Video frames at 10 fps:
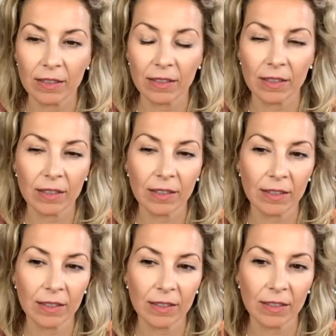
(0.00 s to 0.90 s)

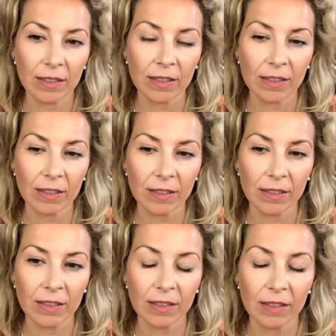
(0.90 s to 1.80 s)

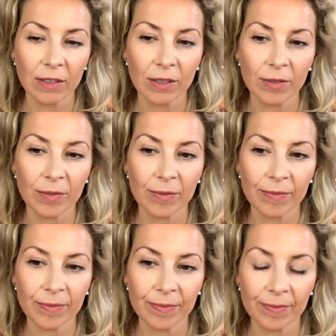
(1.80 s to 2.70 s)

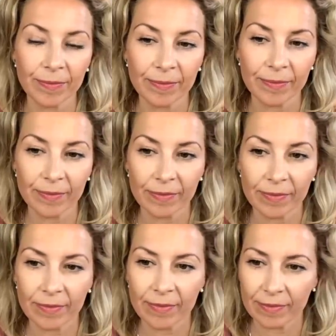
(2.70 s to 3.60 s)

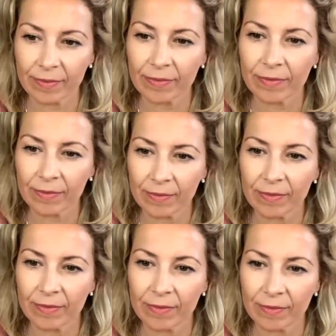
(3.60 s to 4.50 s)

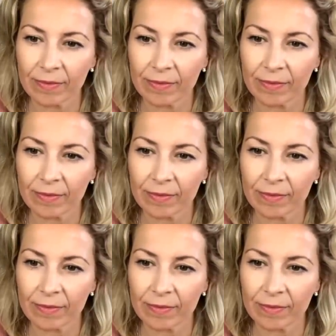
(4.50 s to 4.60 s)
[no speech]